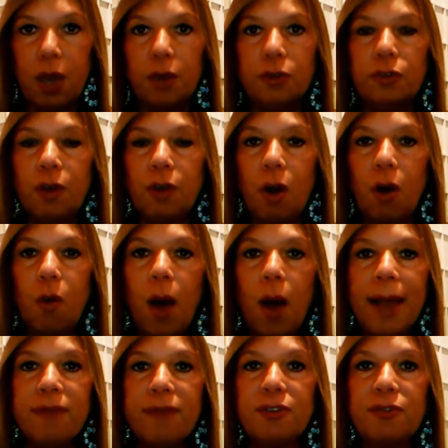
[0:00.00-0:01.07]
So I
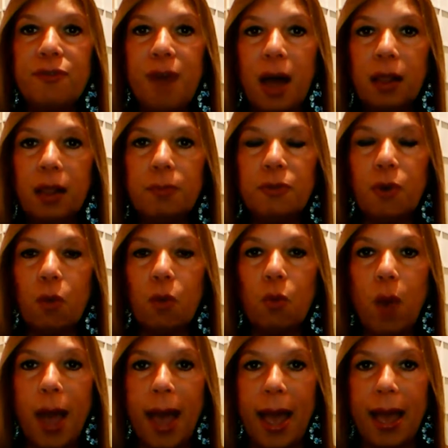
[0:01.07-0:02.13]
have developed a
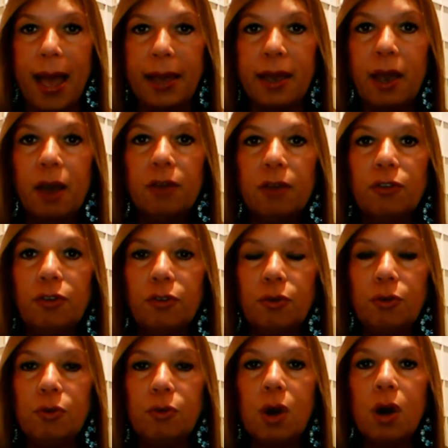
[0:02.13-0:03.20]
way
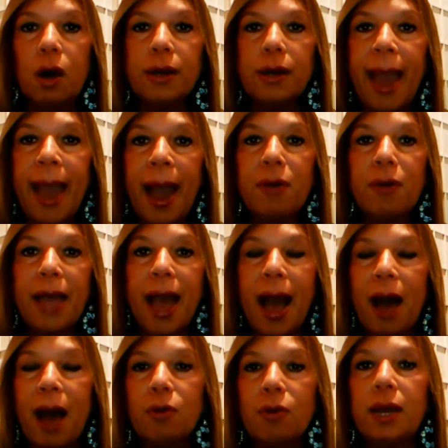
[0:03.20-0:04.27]
to carry
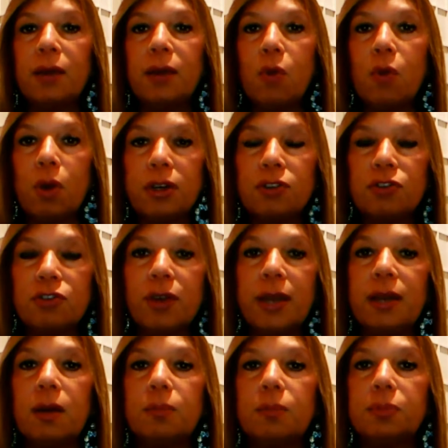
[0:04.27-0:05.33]
out and
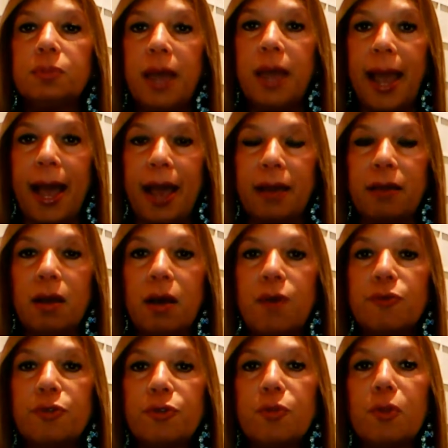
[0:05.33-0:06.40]
orchestrate a plan
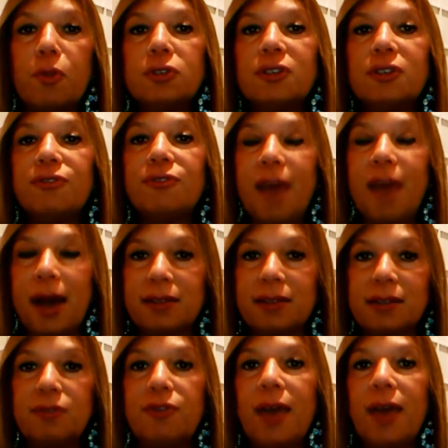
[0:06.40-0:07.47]
for the most
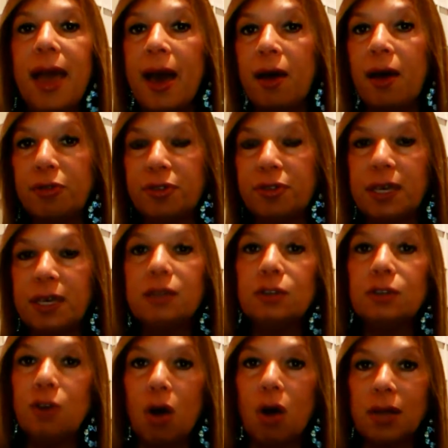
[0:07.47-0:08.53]
effective, healthy,
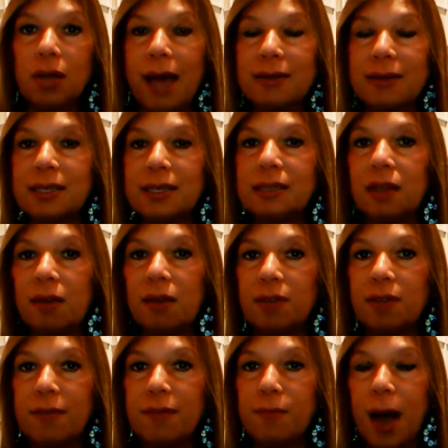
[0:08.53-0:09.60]
long-lasting love
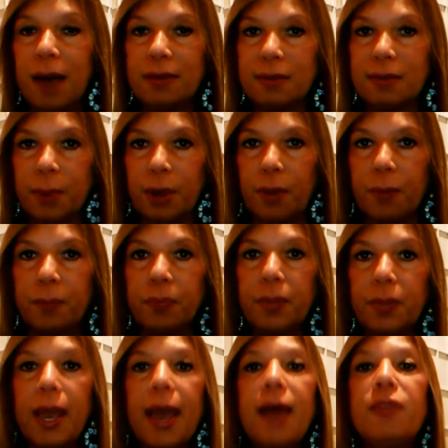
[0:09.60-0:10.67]
life possible.
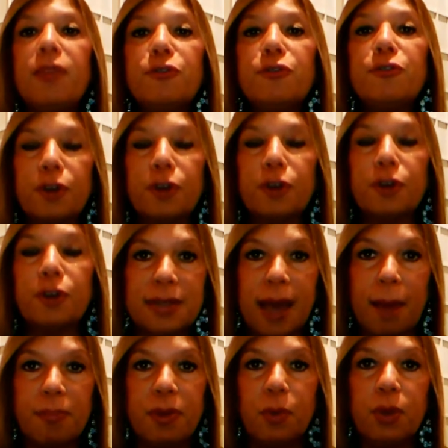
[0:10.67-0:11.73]
And the first
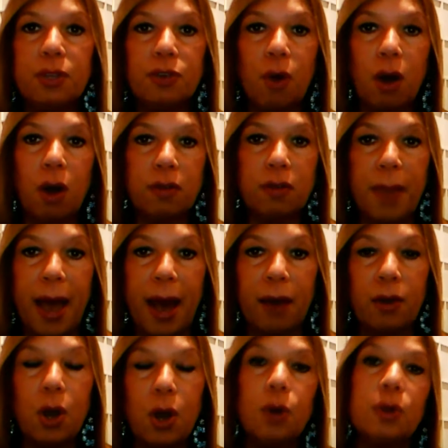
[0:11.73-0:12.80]
step that we talked
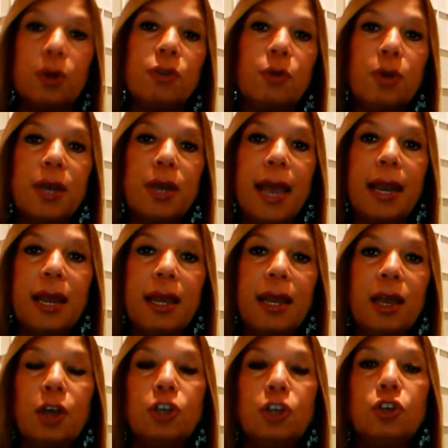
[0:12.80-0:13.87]
about is creating
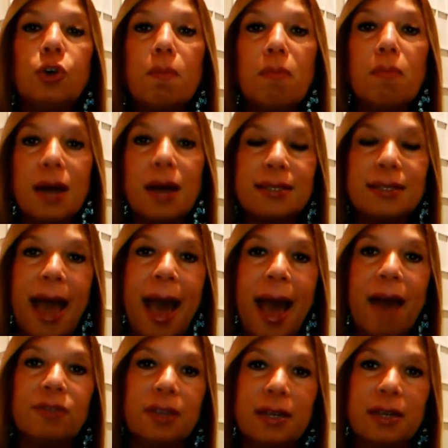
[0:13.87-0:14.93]
your
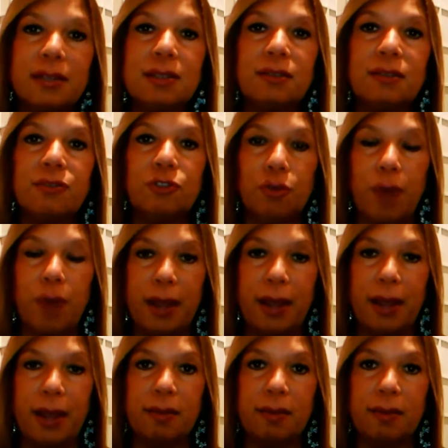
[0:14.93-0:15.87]
must-have list of traits.